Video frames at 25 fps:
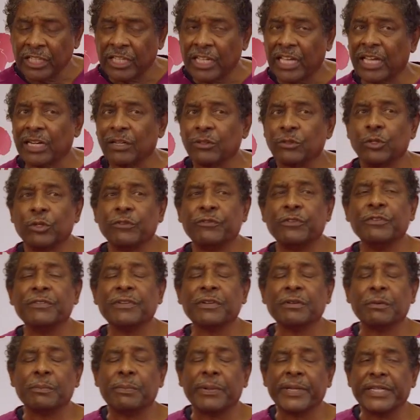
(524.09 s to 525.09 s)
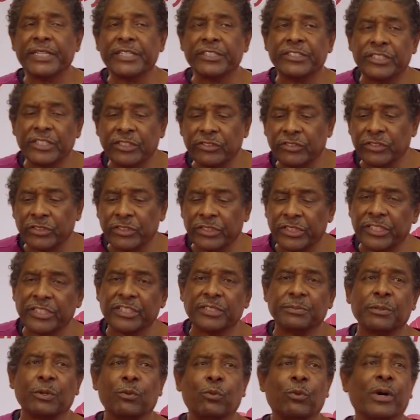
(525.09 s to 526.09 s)
I don't know if you've ever paid attention to
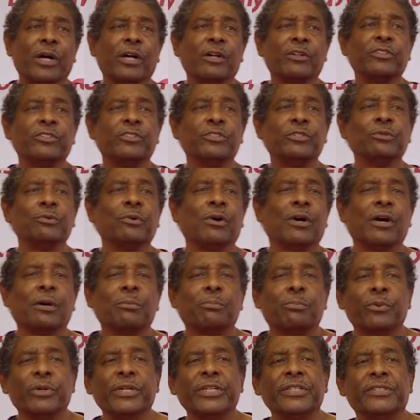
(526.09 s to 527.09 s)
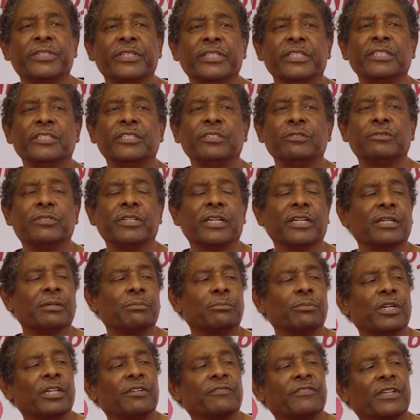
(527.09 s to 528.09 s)
this, but while you are breathing, you take a
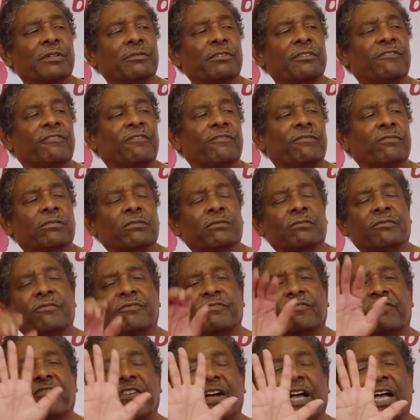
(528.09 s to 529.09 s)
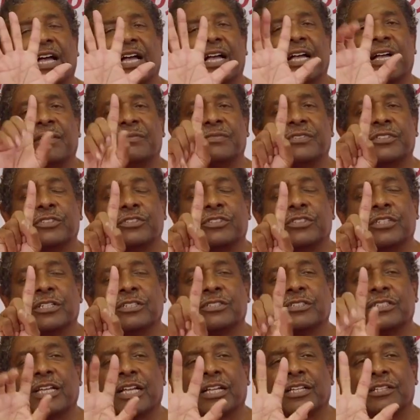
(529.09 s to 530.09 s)
breath every 5 to
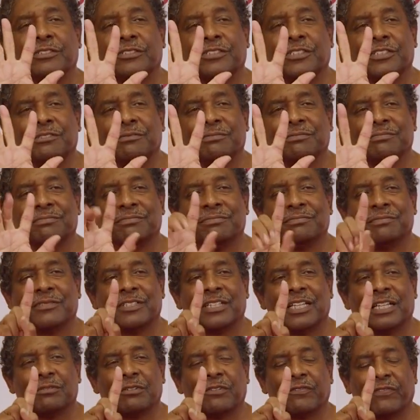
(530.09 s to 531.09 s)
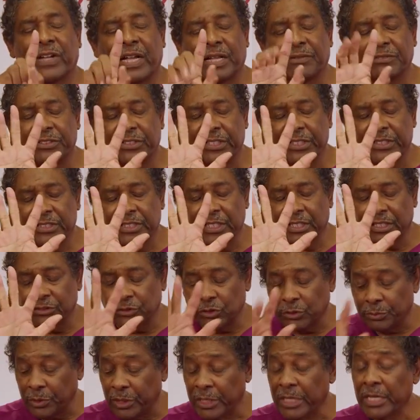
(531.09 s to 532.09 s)
6 seconds. Every 5 to 6 seconds,
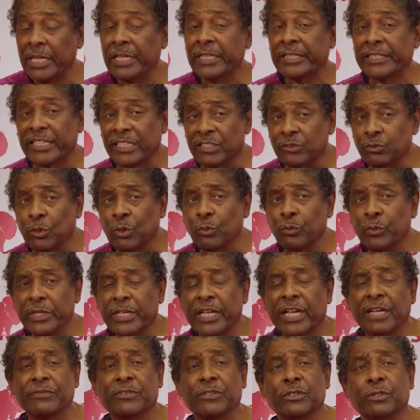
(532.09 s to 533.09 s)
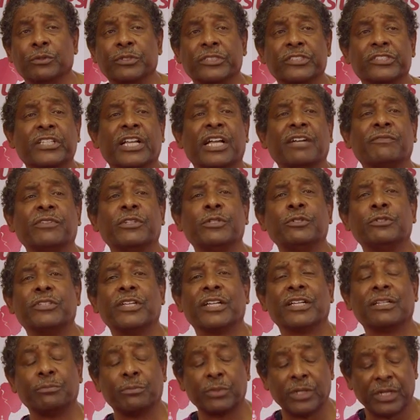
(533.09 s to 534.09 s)
you breathe. That's what we have to do. When it's time for you to
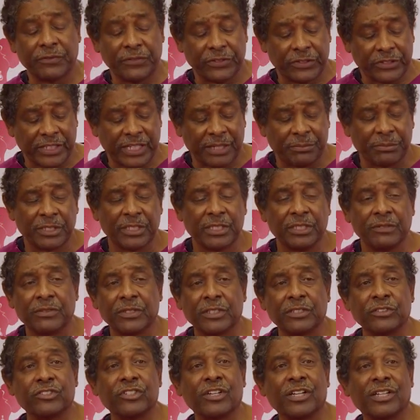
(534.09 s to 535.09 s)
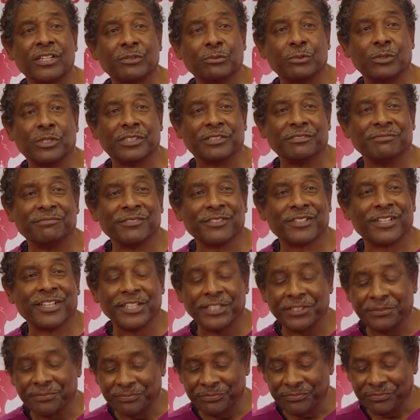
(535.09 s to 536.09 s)
take a breath, it's time to give Uncle Charlie one,
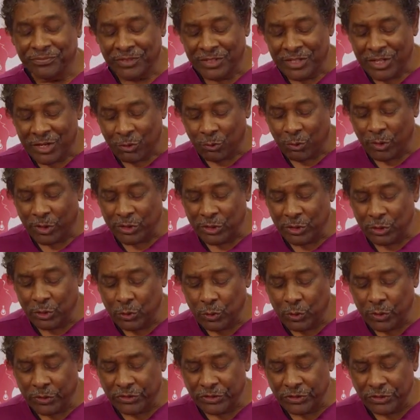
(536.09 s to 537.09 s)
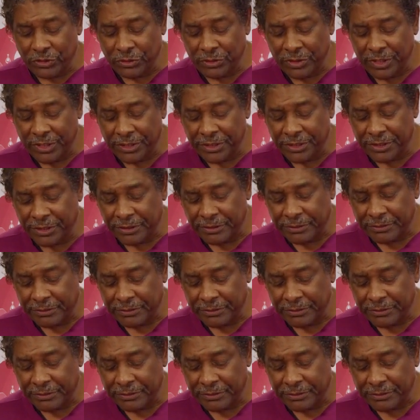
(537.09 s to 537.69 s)
okay? What you're going to do here,